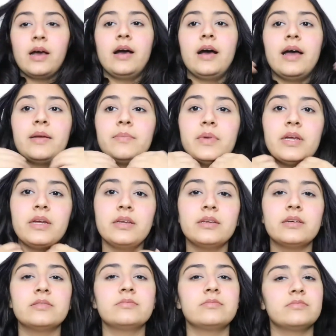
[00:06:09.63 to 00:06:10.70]
I
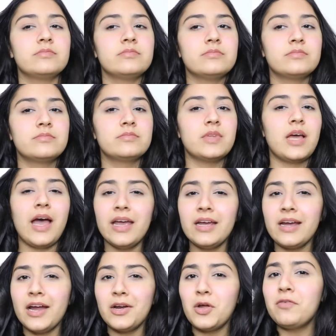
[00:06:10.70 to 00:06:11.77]
mean, I
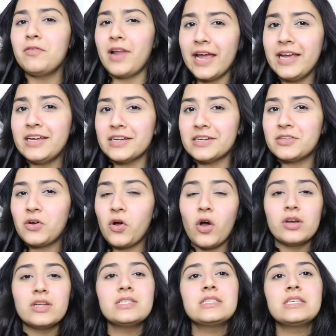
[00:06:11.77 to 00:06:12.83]
kind of like it.
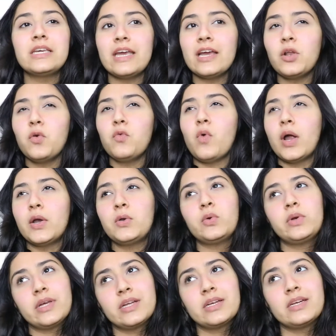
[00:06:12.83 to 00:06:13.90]
On a scale of 1 to
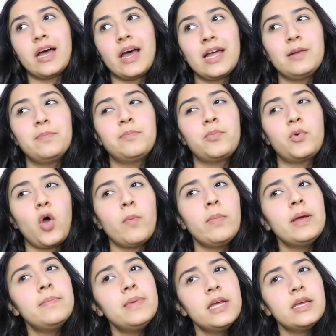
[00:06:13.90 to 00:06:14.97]
10, I'll
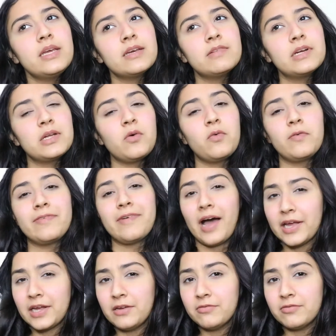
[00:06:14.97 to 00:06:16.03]
probably give it a
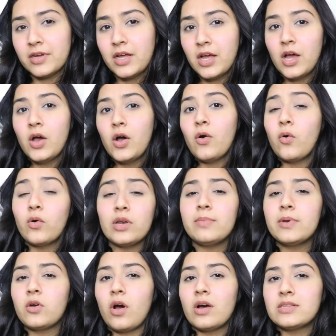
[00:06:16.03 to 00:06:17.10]
5, only
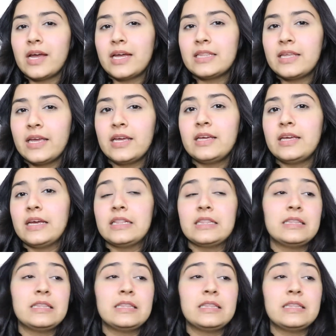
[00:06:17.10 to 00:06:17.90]
because I think